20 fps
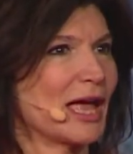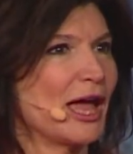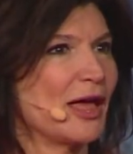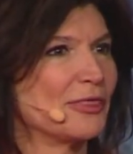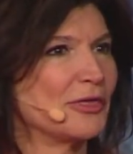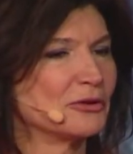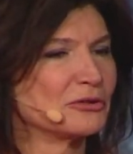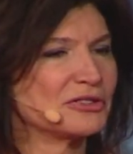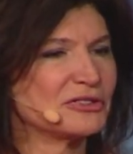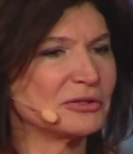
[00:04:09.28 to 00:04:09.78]

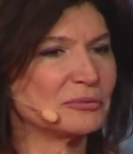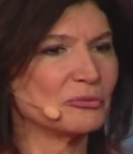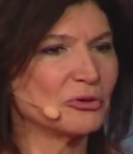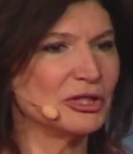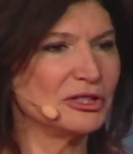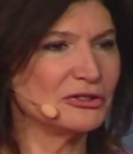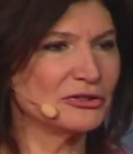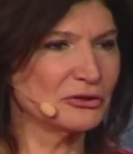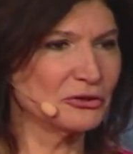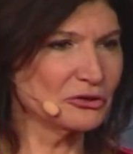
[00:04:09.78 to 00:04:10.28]
There's some
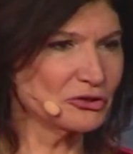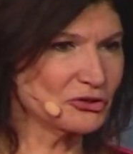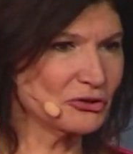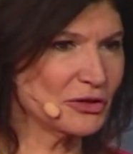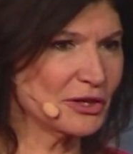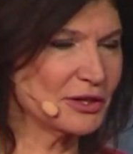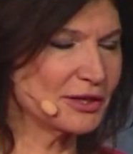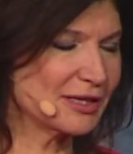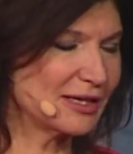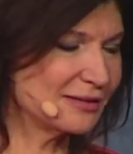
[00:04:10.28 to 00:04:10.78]
research
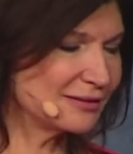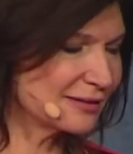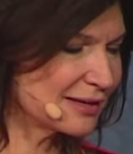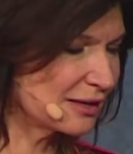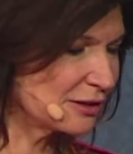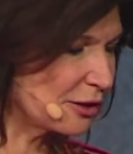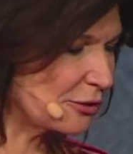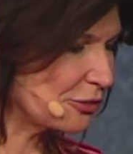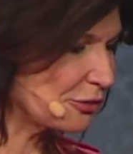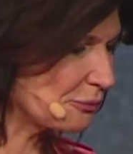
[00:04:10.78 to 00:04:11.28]
that is
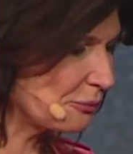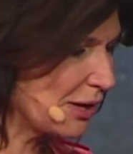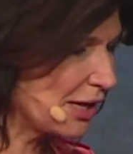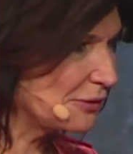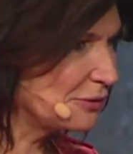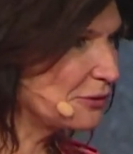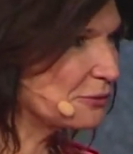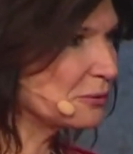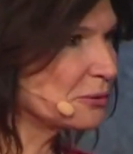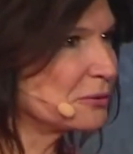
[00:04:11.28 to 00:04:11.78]
going to
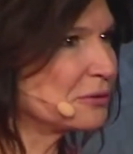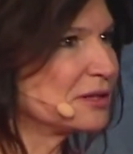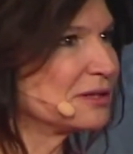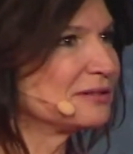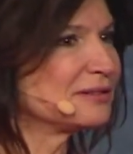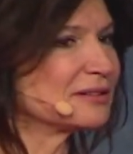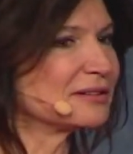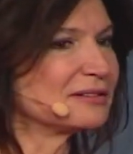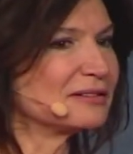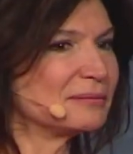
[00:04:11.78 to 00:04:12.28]
thread through
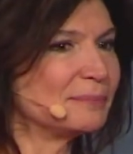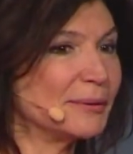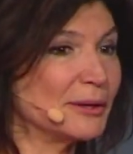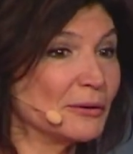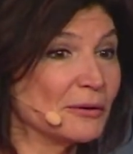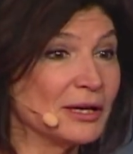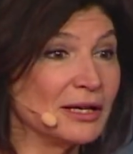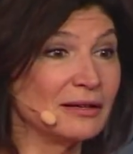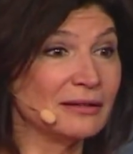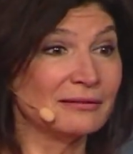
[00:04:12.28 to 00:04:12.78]
this
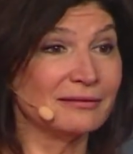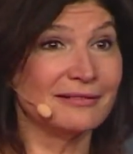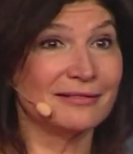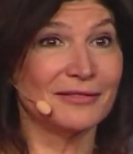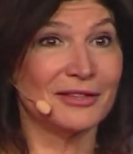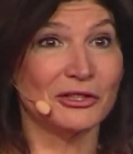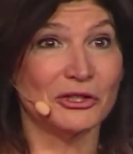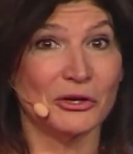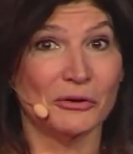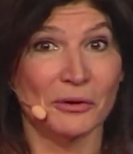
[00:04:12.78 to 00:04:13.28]
experience
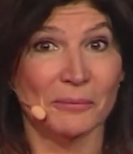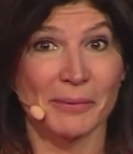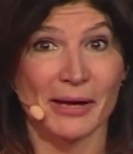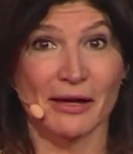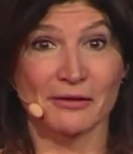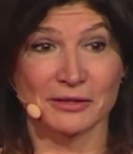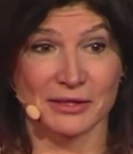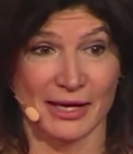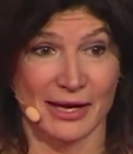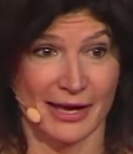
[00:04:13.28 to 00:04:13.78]
that you're
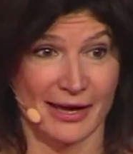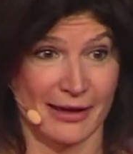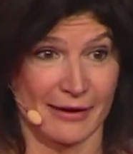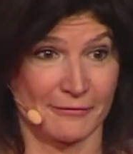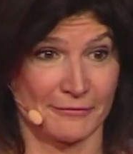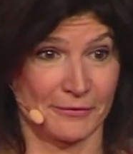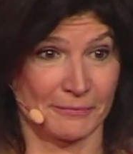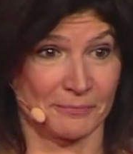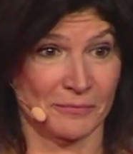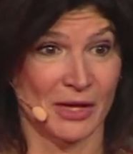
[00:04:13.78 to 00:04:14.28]
about to have.
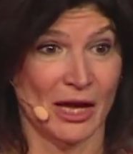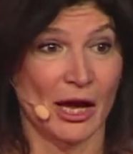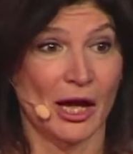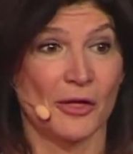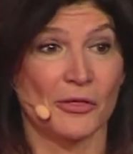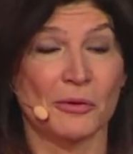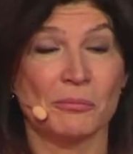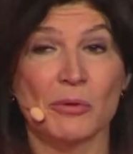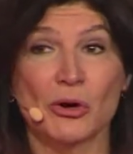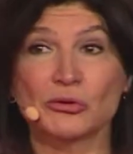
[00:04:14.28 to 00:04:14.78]

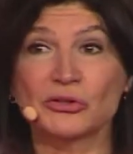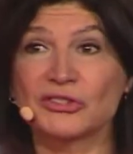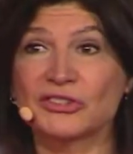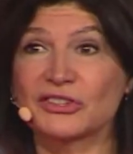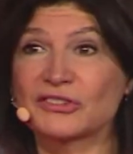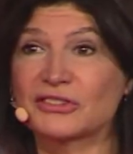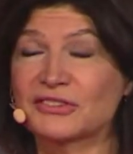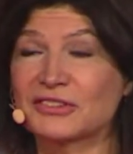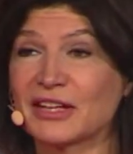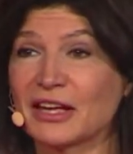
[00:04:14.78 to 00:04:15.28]
The most
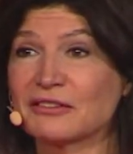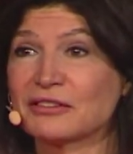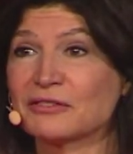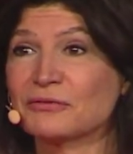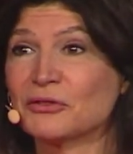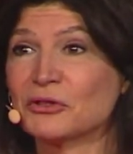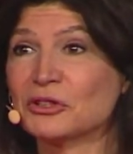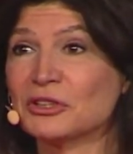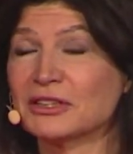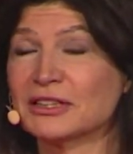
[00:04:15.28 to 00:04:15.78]

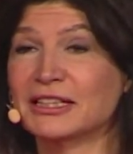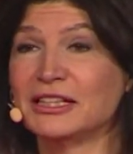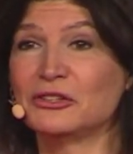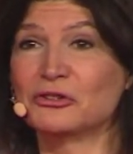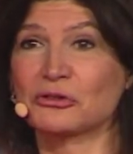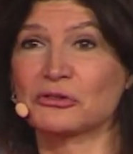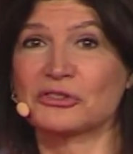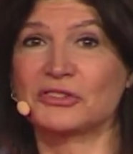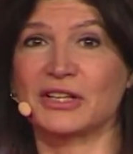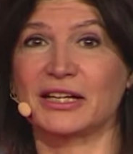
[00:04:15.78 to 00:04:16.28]
successful
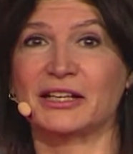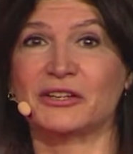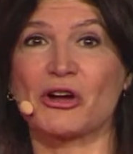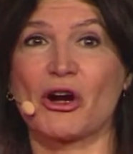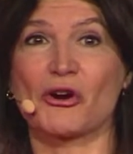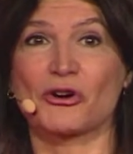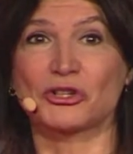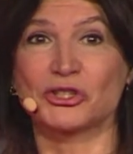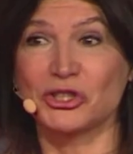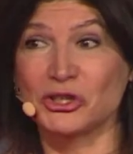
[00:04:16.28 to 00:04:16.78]
leaders in
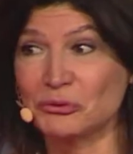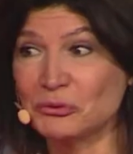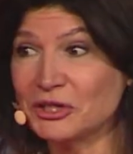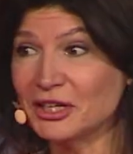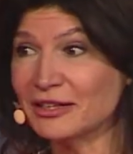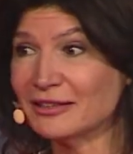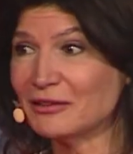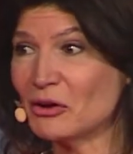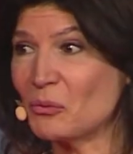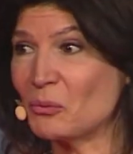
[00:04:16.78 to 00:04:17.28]
our
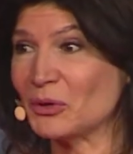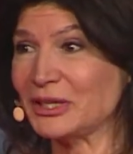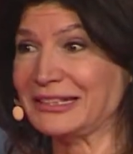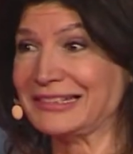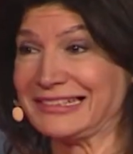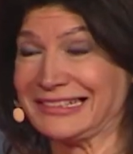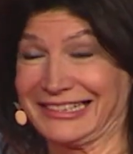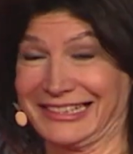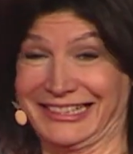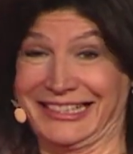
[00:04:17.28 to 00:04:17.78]
union, we
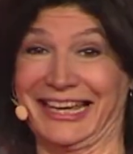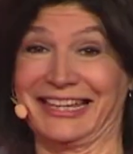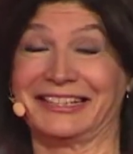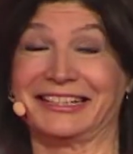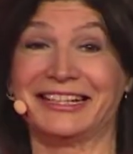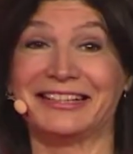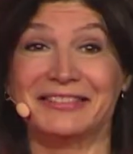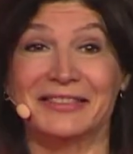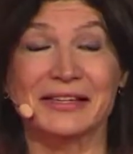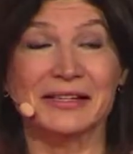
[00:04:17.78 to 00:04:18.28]

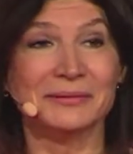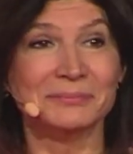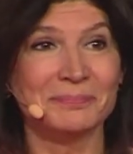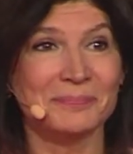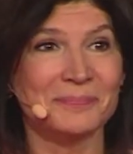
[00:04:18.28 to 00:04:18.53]
studied them,